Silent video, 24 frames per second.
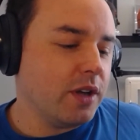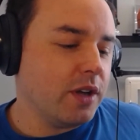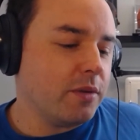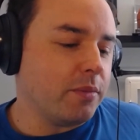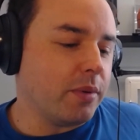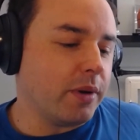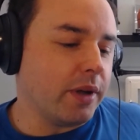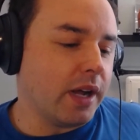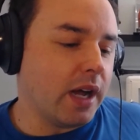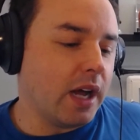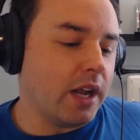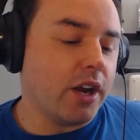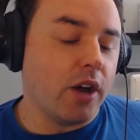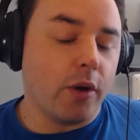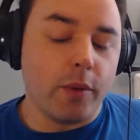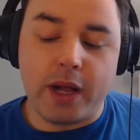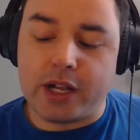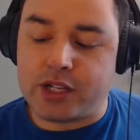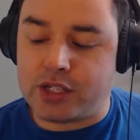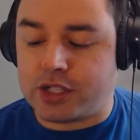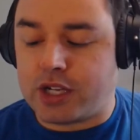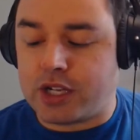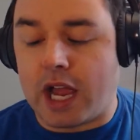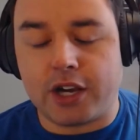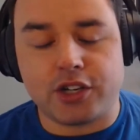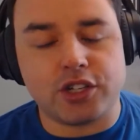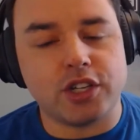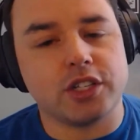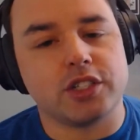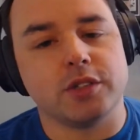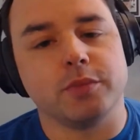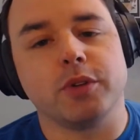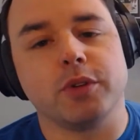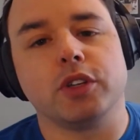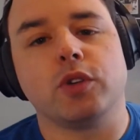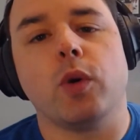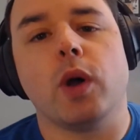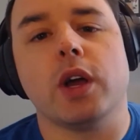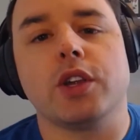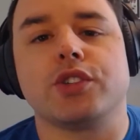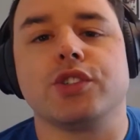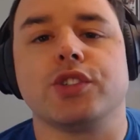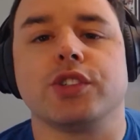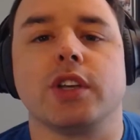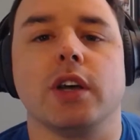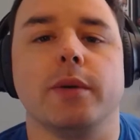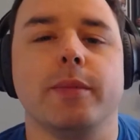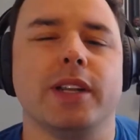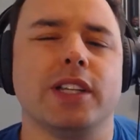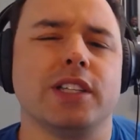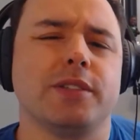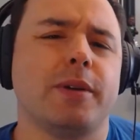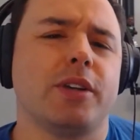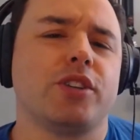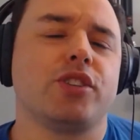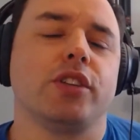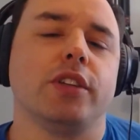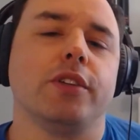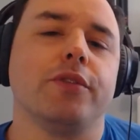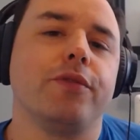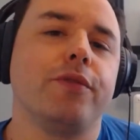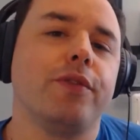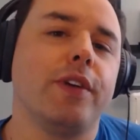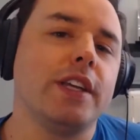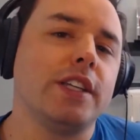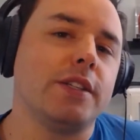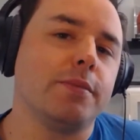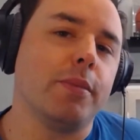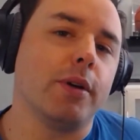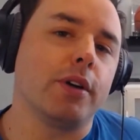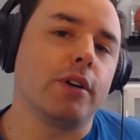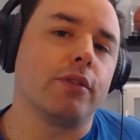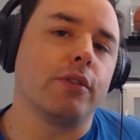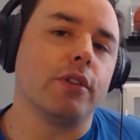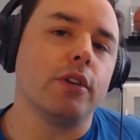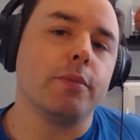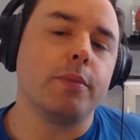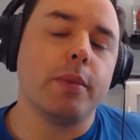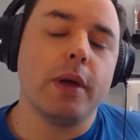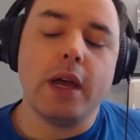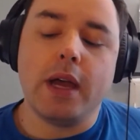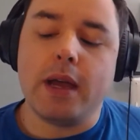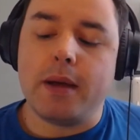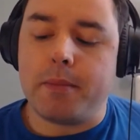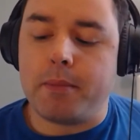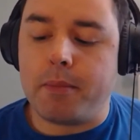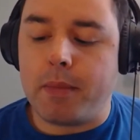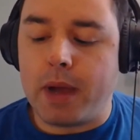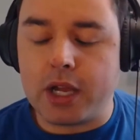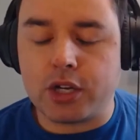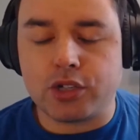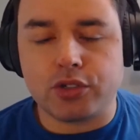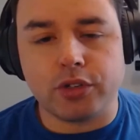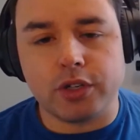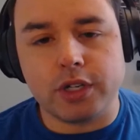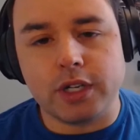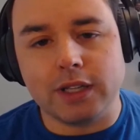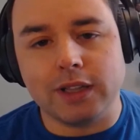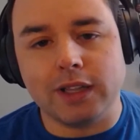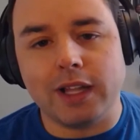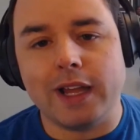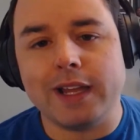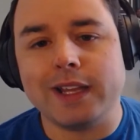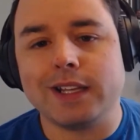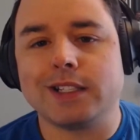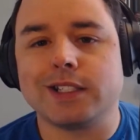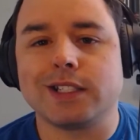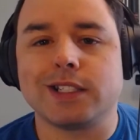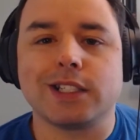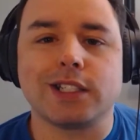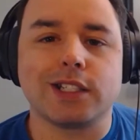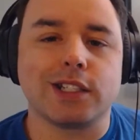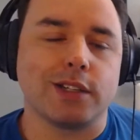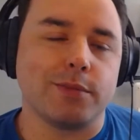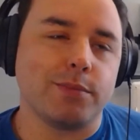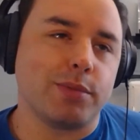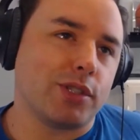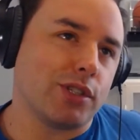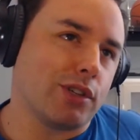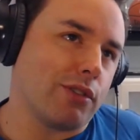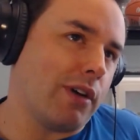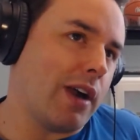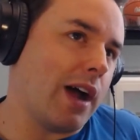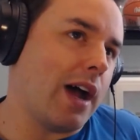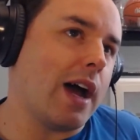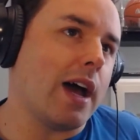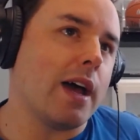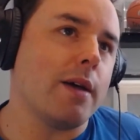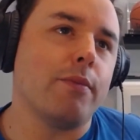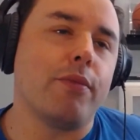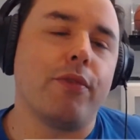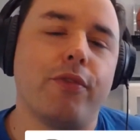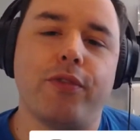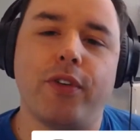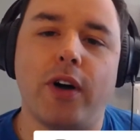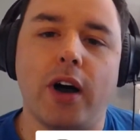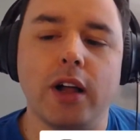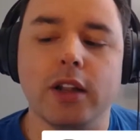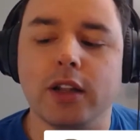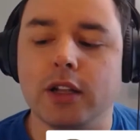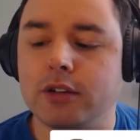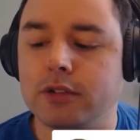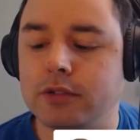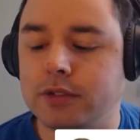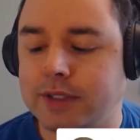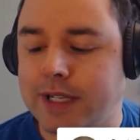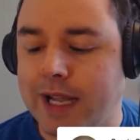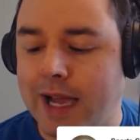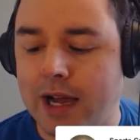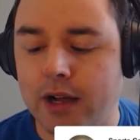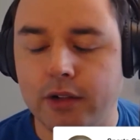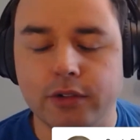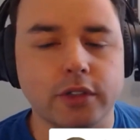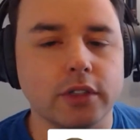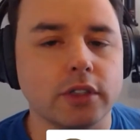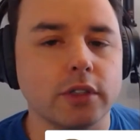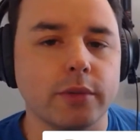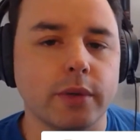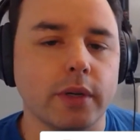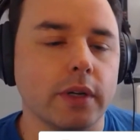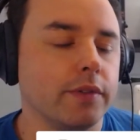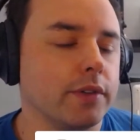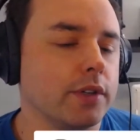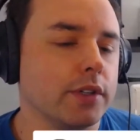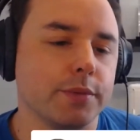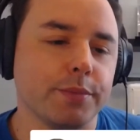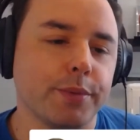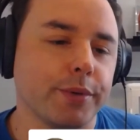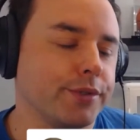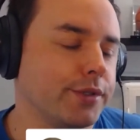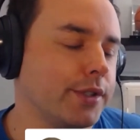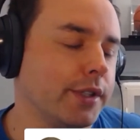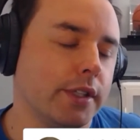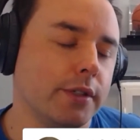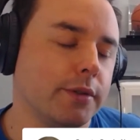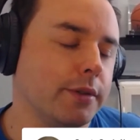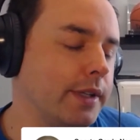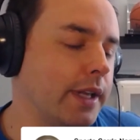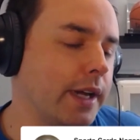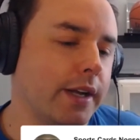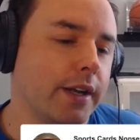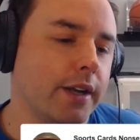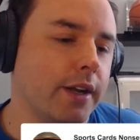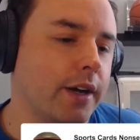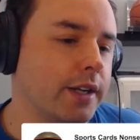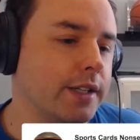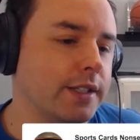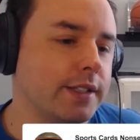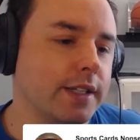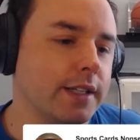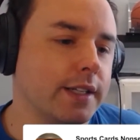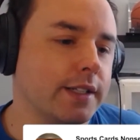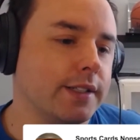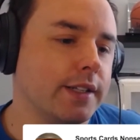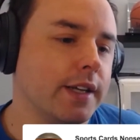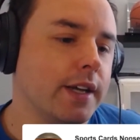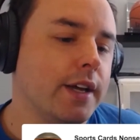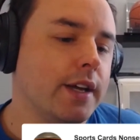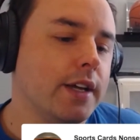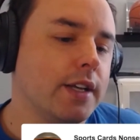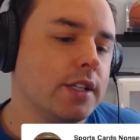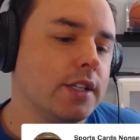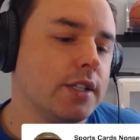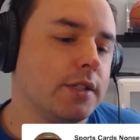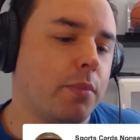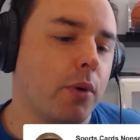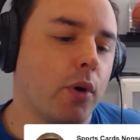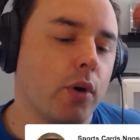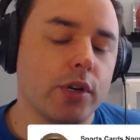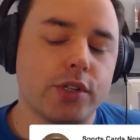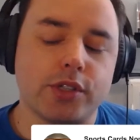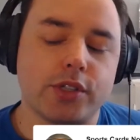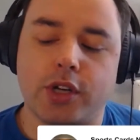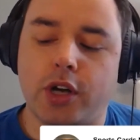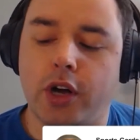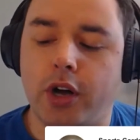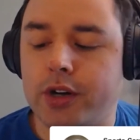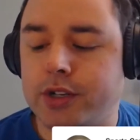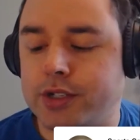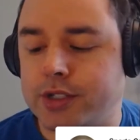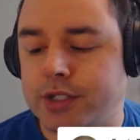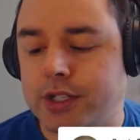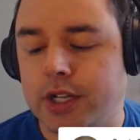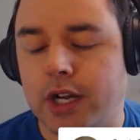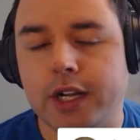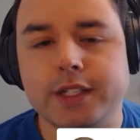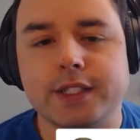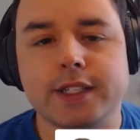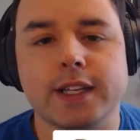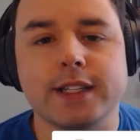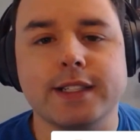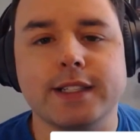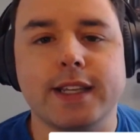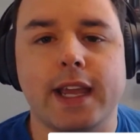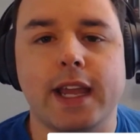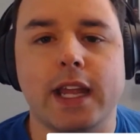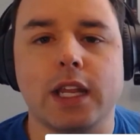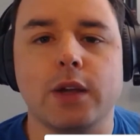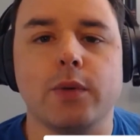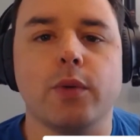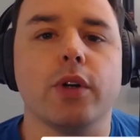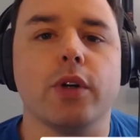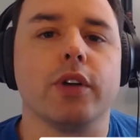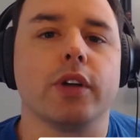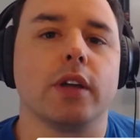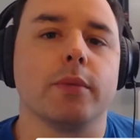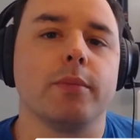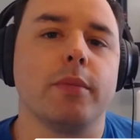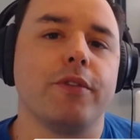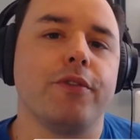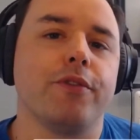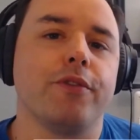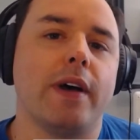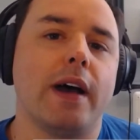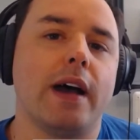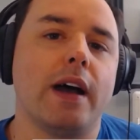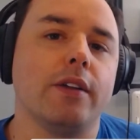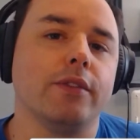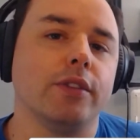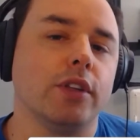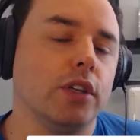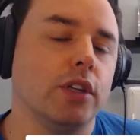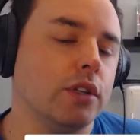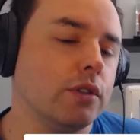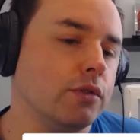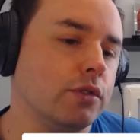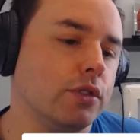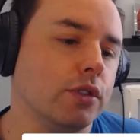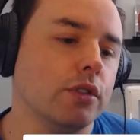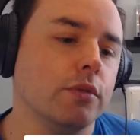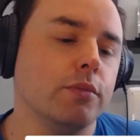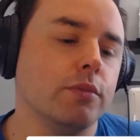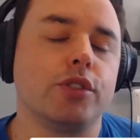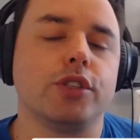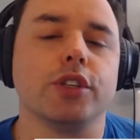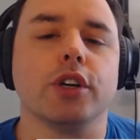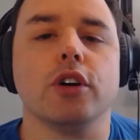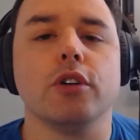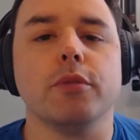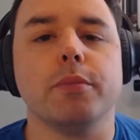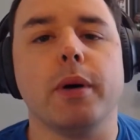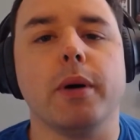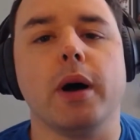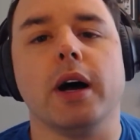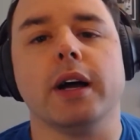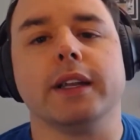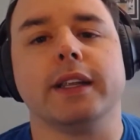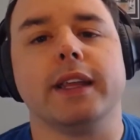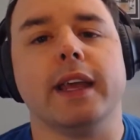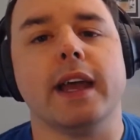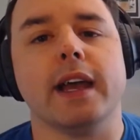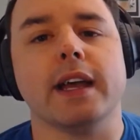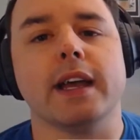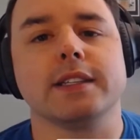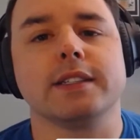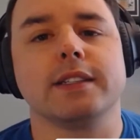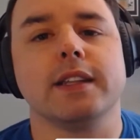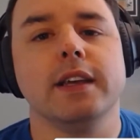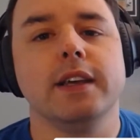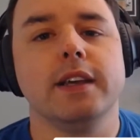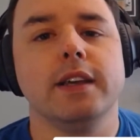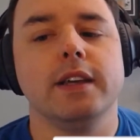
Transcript: But, no, we actually had some good questions come in, especially in the Facebook group. Make sure you like, subscribe, follow, download, whatever you're supposed to do with that nonsense. Sports Cards Nonsense, anywhere it can be found, the YouTube show, podcast.